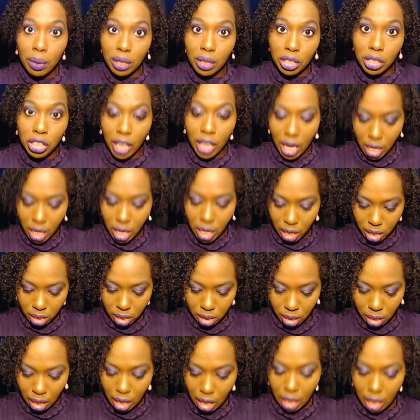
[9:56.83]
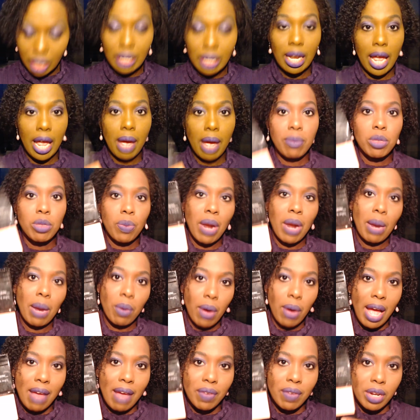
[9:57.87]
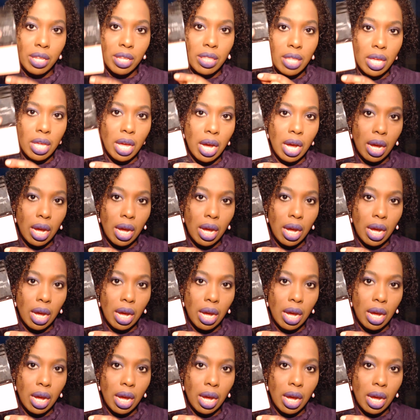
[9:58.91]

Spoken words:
the shade is, G.L.A.M.'s, but I'm going to have it in the